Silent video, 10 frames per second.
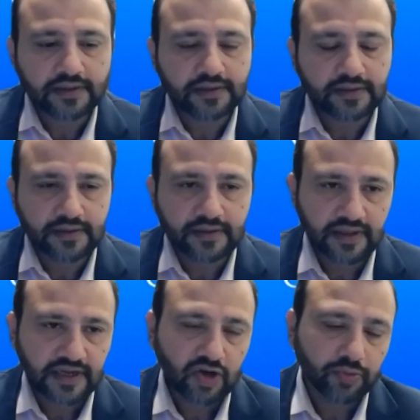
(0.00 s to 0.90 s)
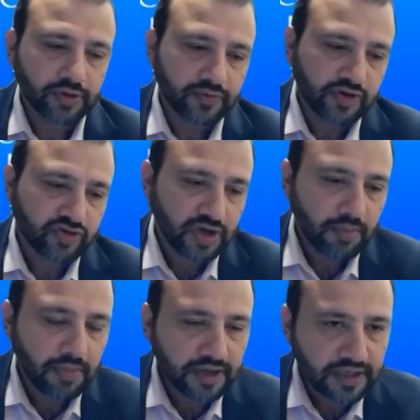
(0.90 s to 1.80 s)
The second observation
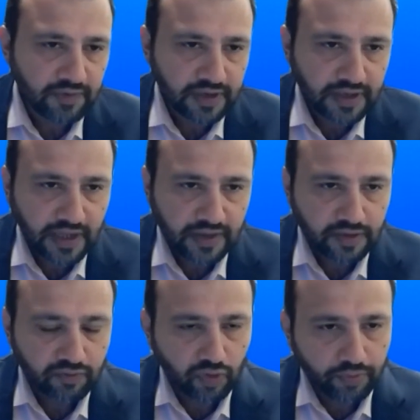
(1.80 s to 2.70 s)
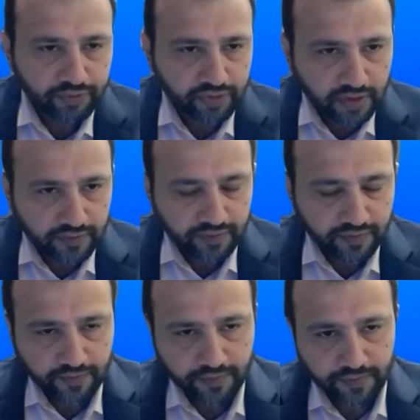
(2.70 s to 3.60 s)
in multivariate analysis, we observe
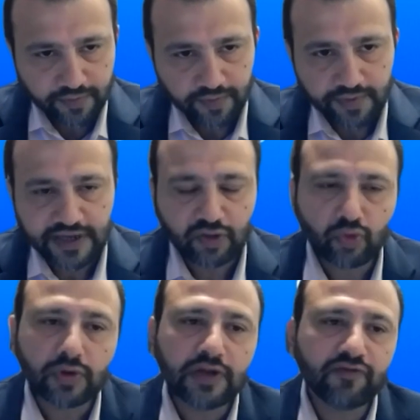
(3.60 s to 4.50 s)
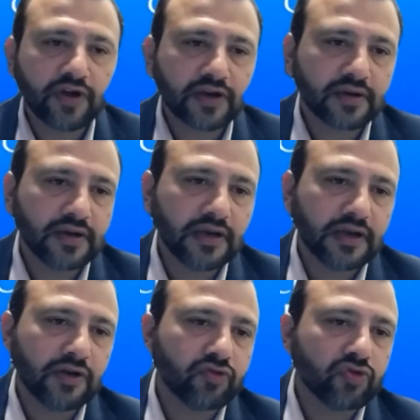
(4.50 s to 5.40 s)
that the only factor that
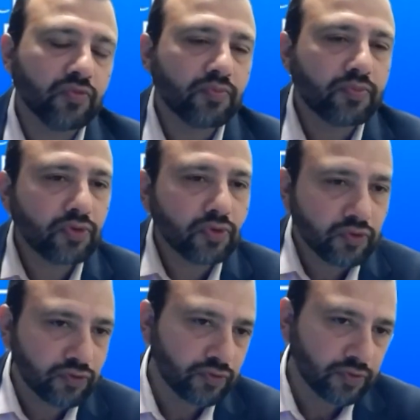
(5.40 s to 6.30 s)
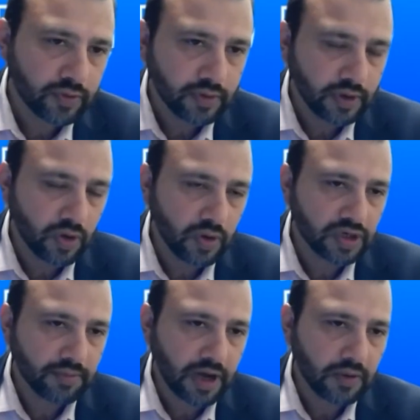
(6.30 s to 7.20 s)
tends to improve
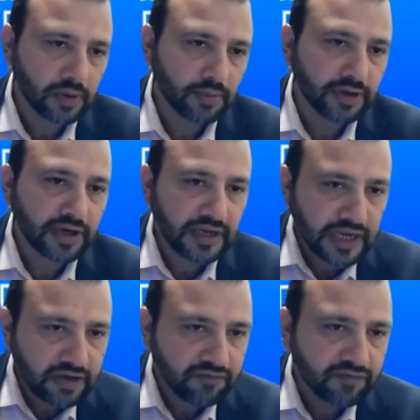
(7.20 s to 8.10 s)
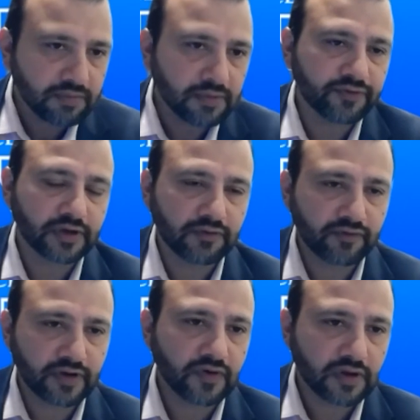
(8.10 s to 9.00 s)
long-term outcome and attain favorable
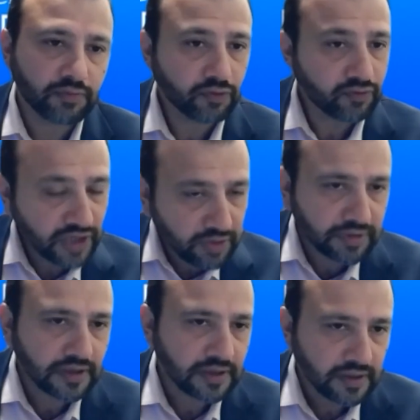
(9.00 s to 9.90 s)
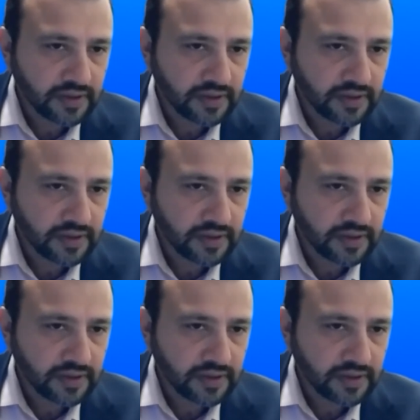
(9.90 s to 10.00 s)
significance in terms of treatment